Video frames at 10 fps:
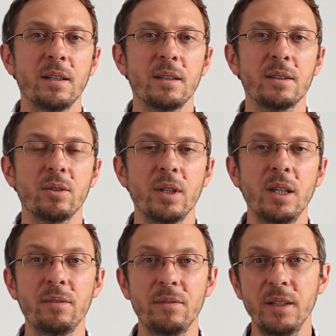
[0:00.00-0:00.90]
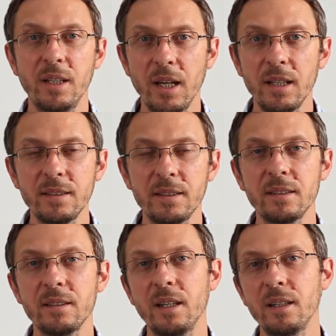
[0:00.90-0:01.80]
So if yes,
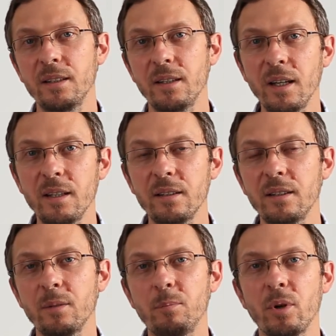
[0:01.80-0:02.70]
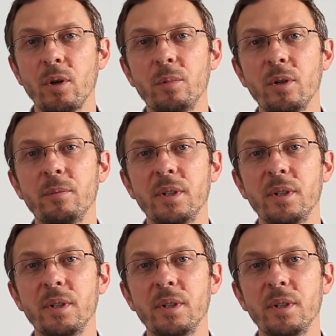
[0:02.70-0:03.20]
then the problem